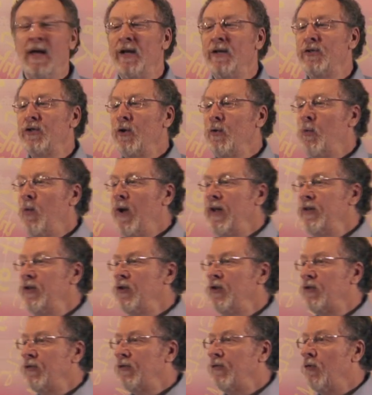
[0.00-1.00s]
So when
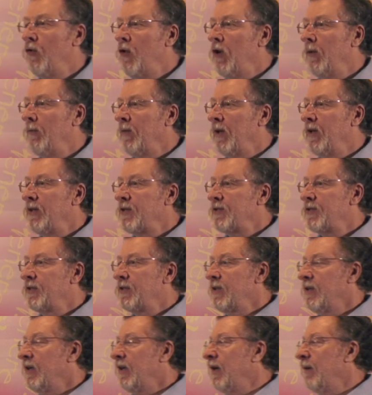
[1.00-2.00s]
you're formless,
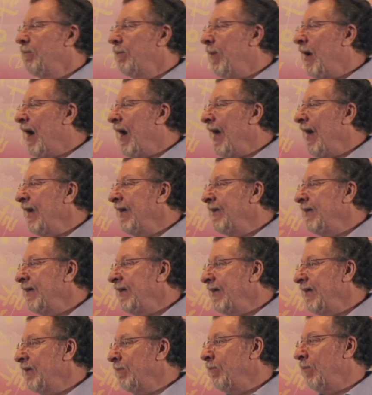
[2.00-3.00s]
abide
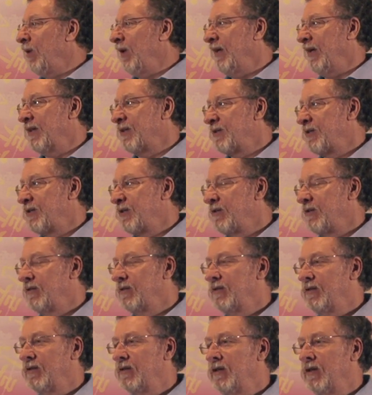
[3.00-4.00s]
in bliss.
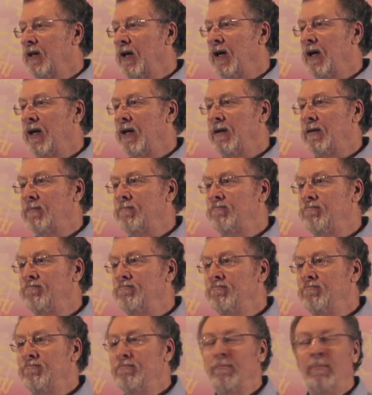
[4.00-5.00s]

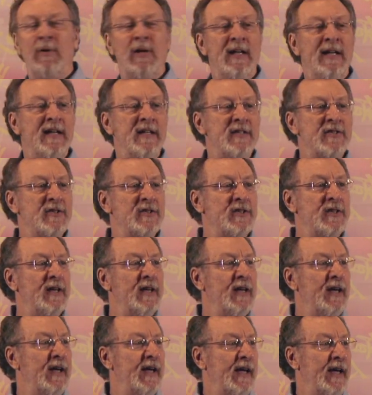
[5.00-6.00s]
Bliss
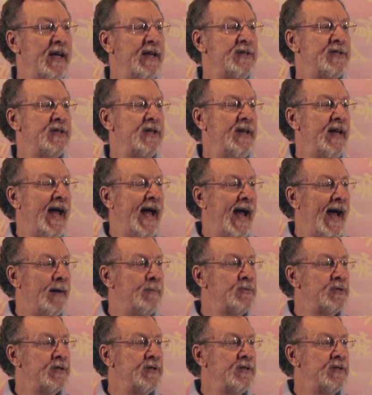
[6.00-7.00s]
is an
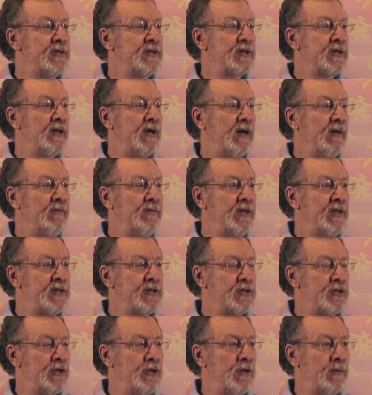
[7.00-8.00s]
absence of
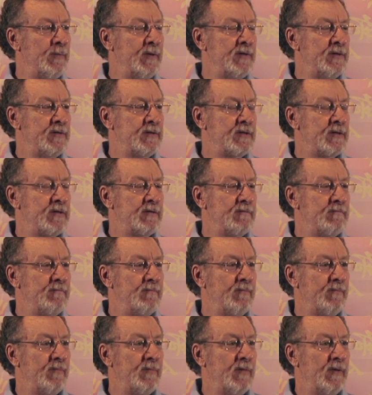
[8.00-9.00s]
disturbance.
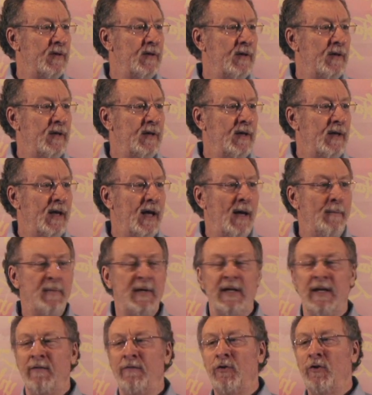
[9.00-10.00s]
I
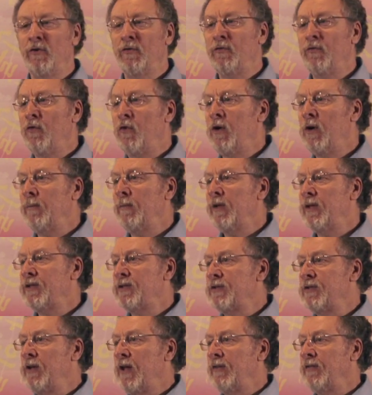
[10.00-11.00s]
mean, if you're
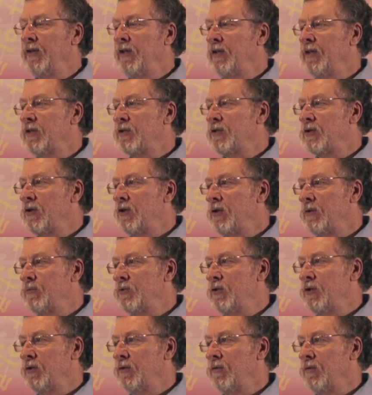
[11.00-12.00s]
formless, nothing
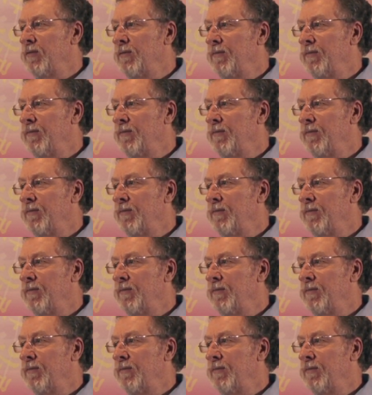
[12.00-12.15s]
disturbs you.